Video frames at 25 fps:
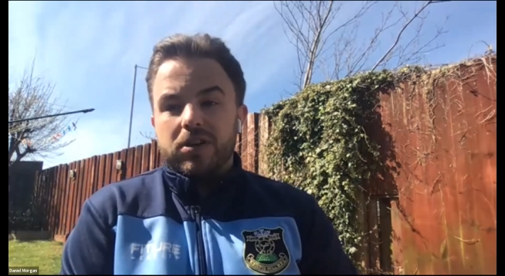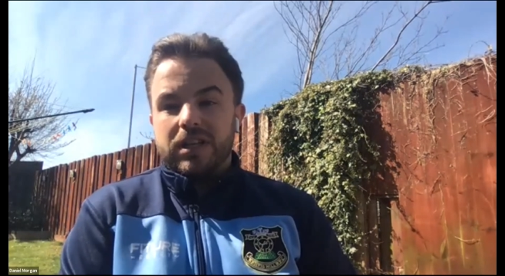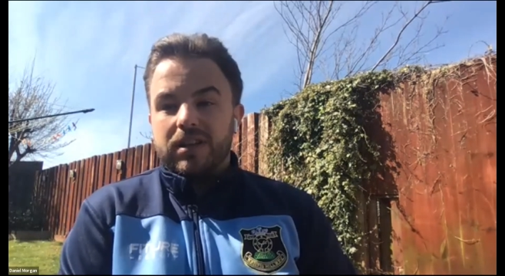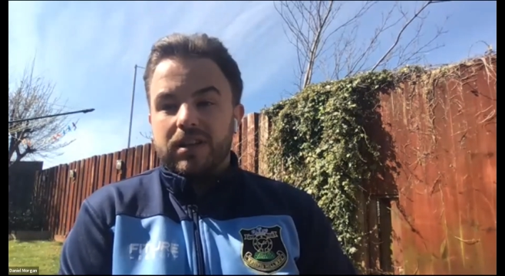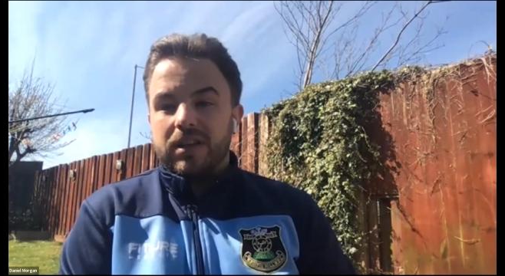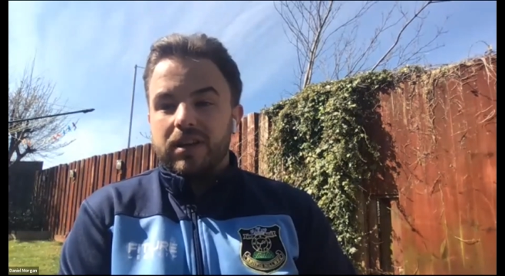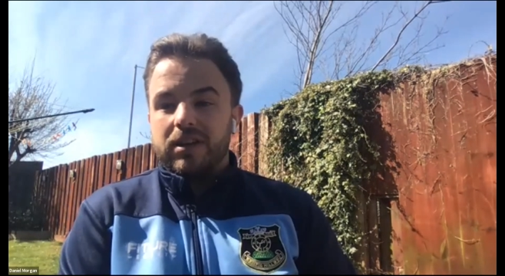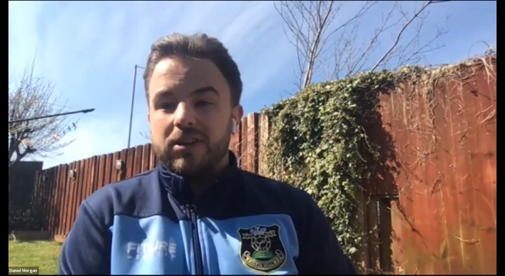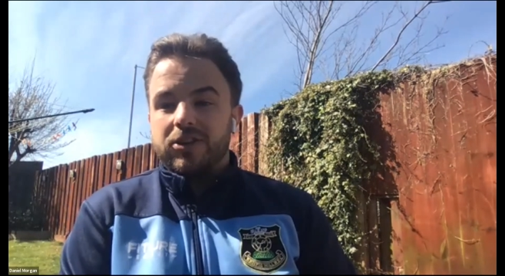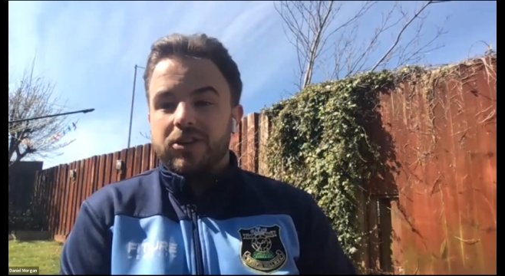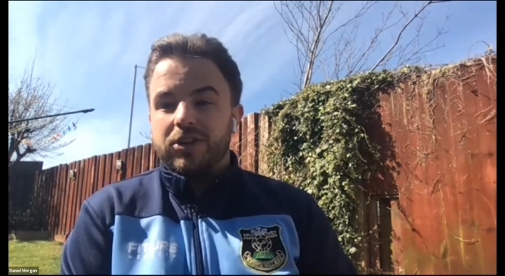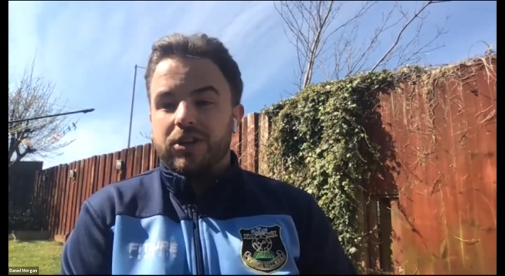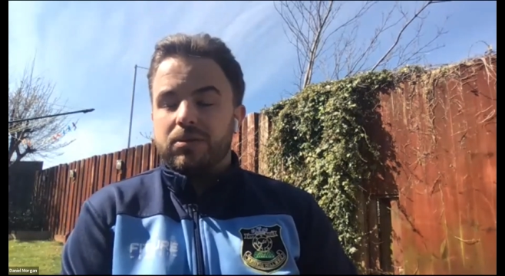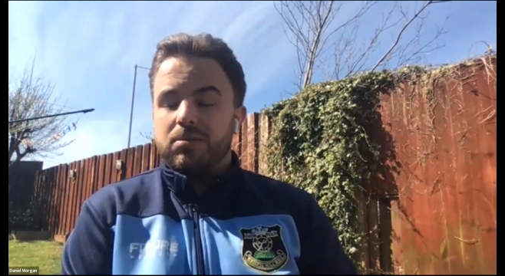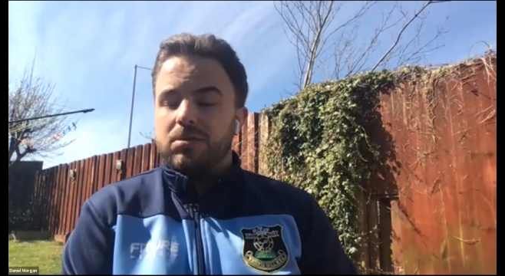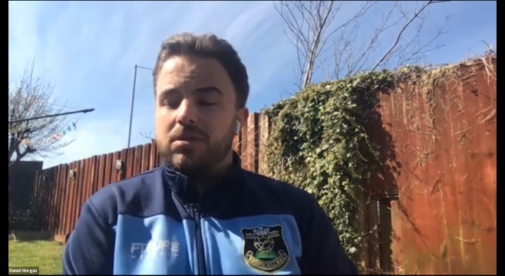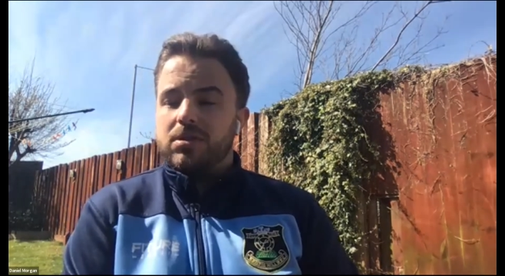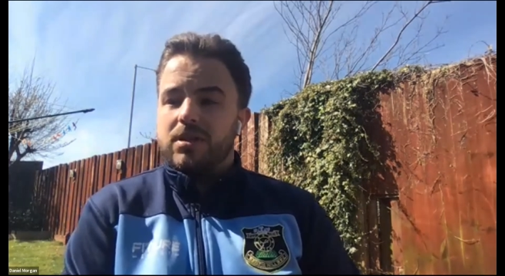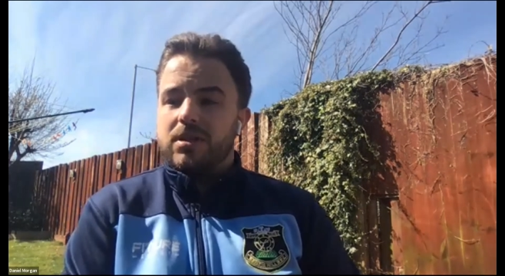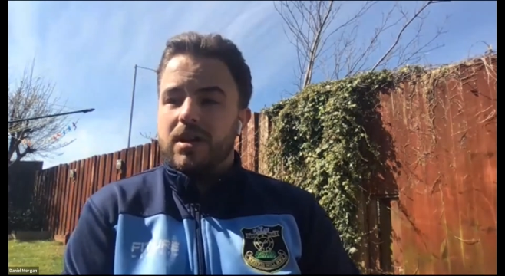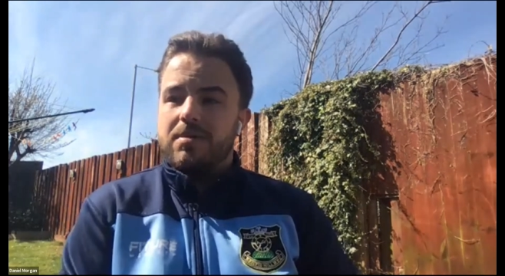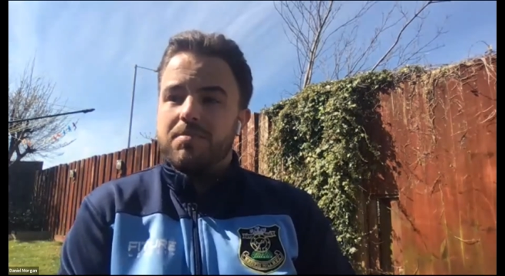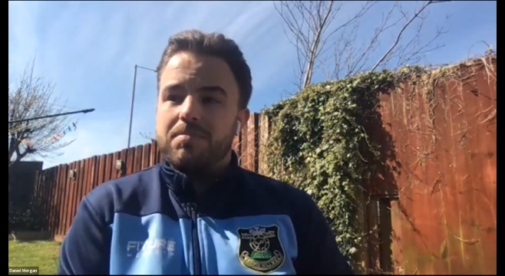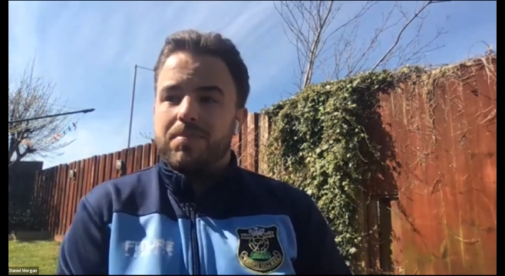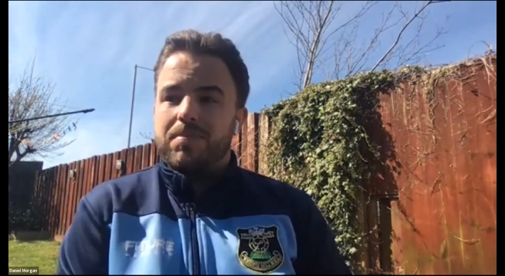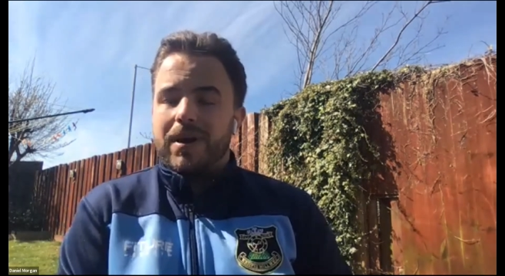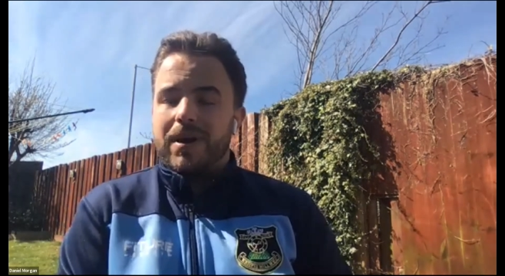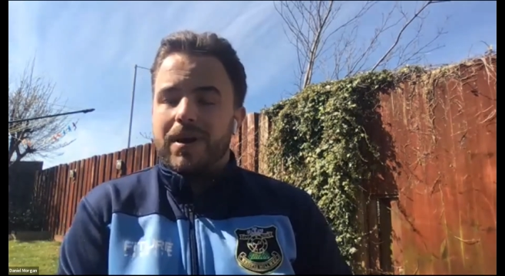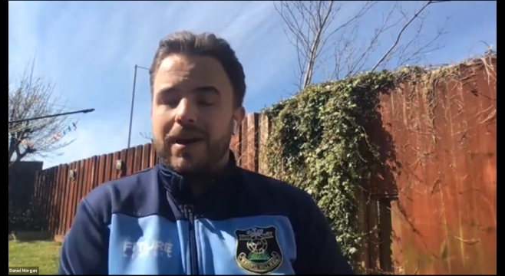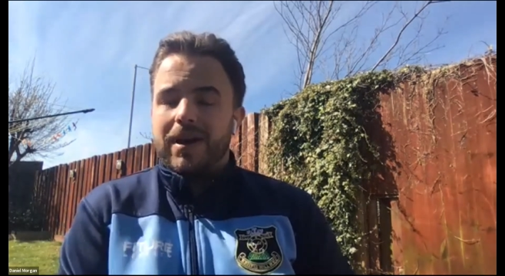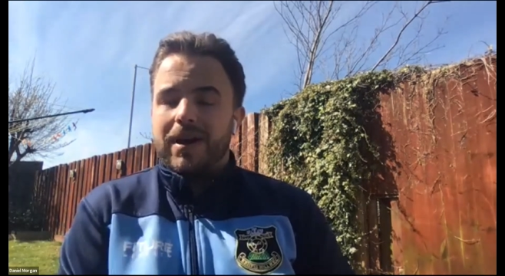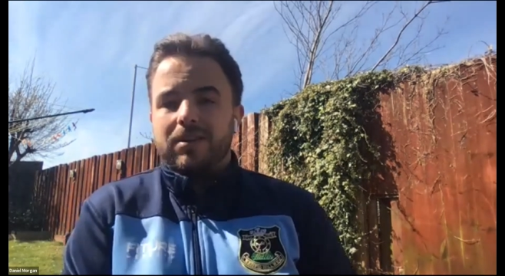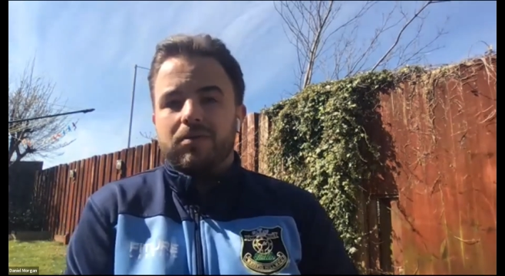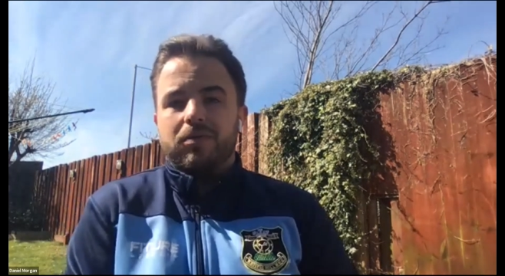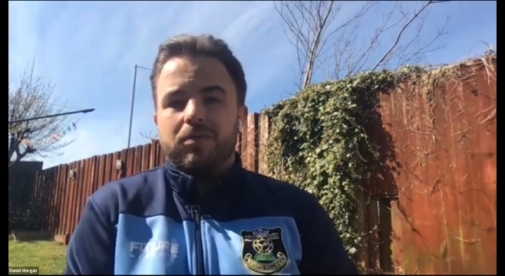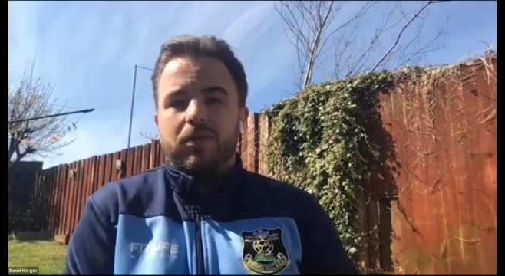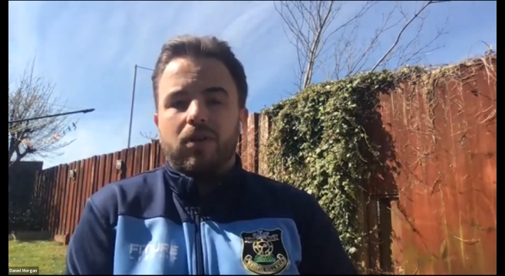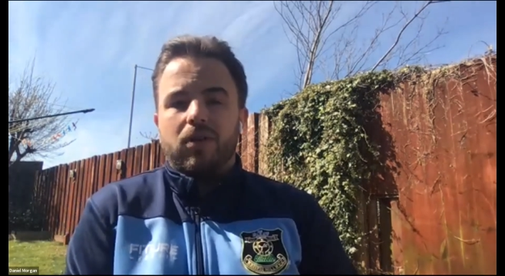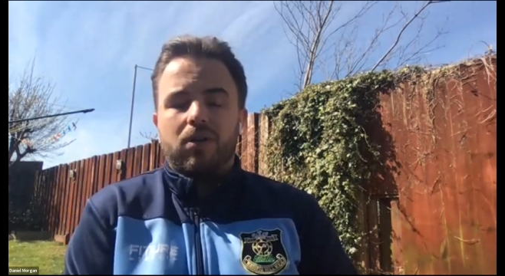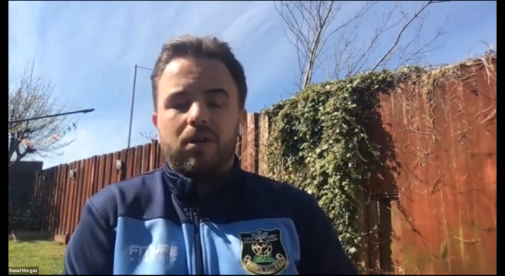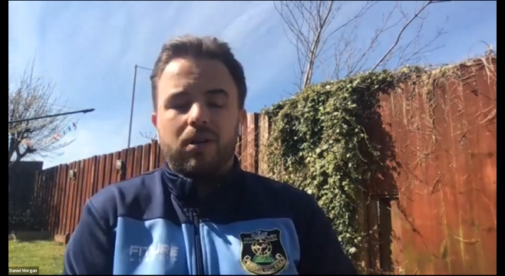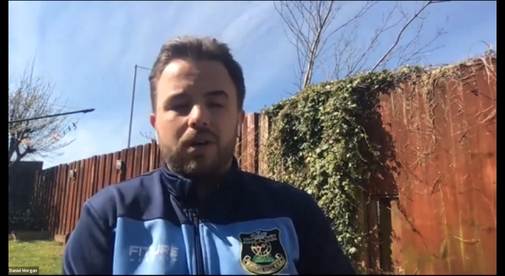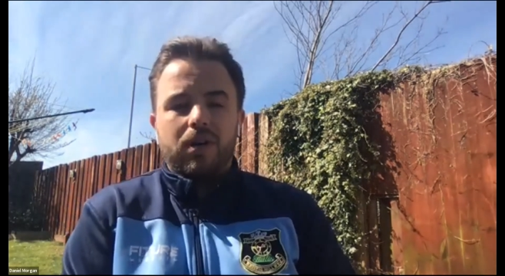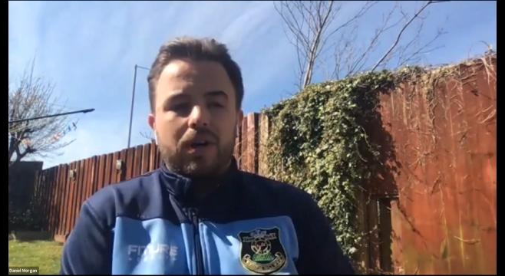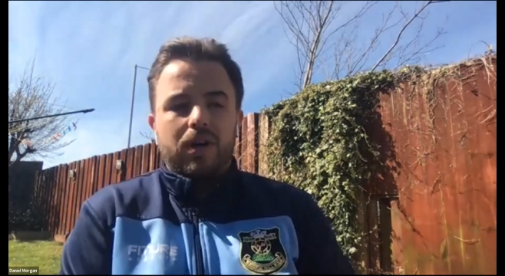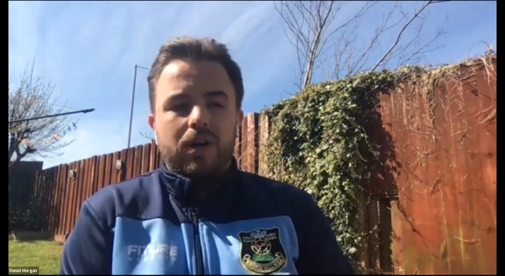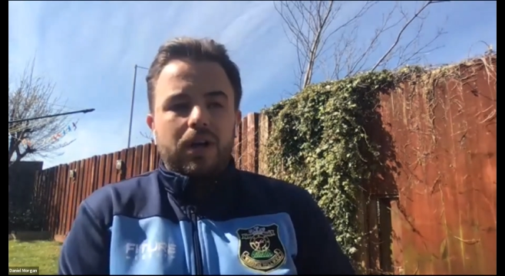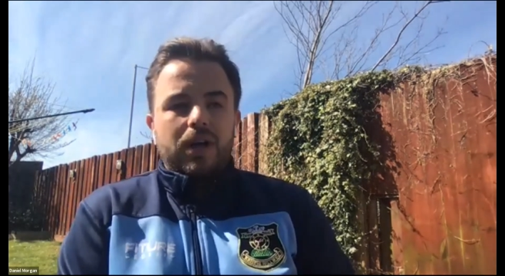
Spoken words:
I think she was in pain for,